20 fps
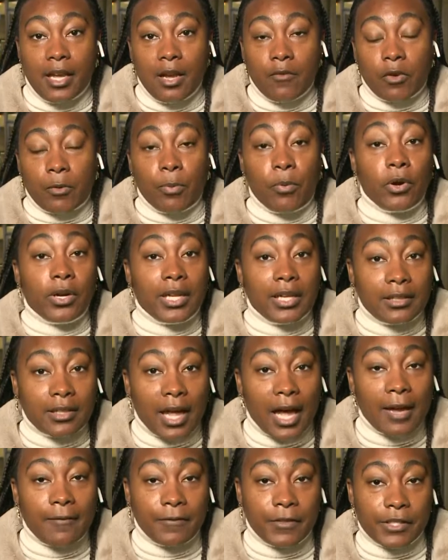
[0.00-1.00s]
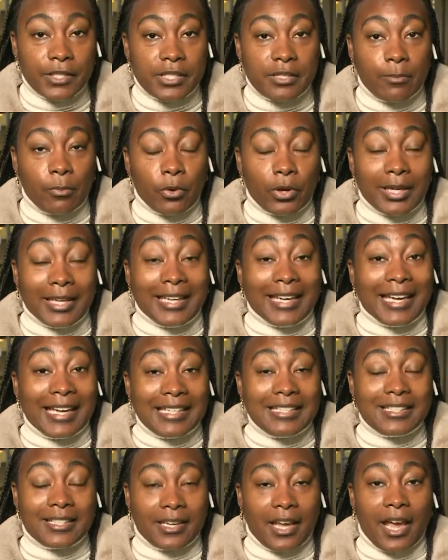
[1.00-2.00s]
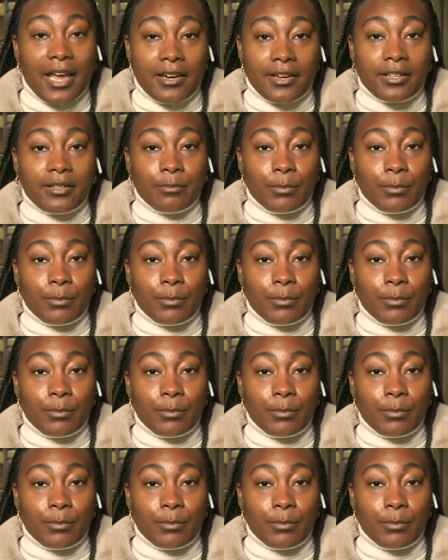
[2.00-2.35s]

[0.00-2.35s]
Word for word: Reporting live this morning, in Decatur,